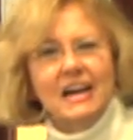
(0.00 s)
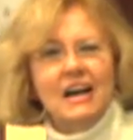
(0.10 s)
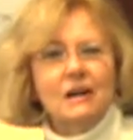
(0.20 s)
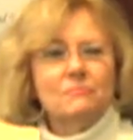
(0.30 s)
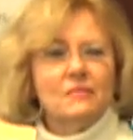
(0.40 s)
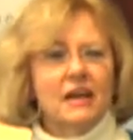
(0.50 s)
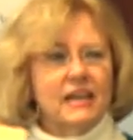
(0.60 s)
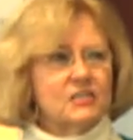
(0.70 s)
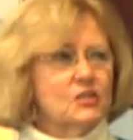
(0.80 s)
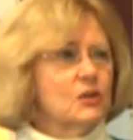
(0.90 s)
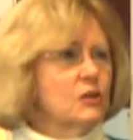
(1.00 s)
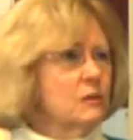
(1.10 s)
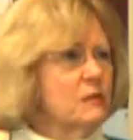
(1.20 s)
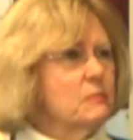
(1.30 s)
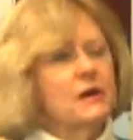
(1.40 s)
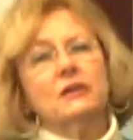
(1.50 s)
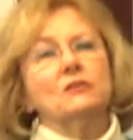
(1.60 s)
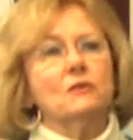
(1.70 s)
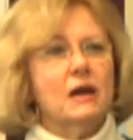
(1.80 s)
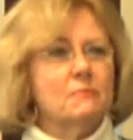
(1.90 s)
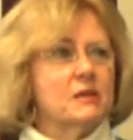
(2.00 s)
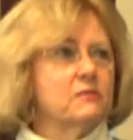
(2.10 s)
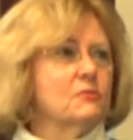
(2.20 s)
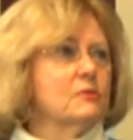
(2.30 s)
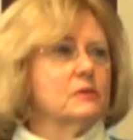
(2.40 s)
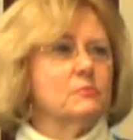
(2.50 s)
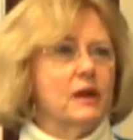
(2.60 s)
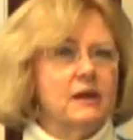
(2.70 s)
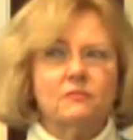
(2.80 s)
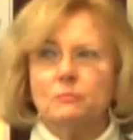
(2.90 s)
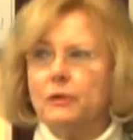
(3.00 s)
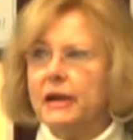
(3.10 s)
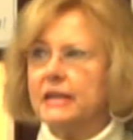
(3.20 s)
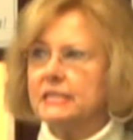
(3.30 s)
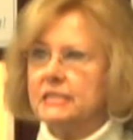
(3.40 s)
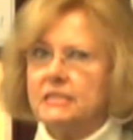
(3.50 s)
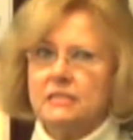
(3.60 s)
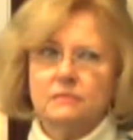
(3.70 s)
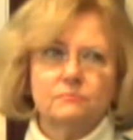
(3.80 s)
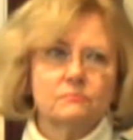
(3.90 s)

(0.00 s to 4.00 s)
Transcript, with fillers: Um, I'd like to know a little bit about you. How many of you are in private practice?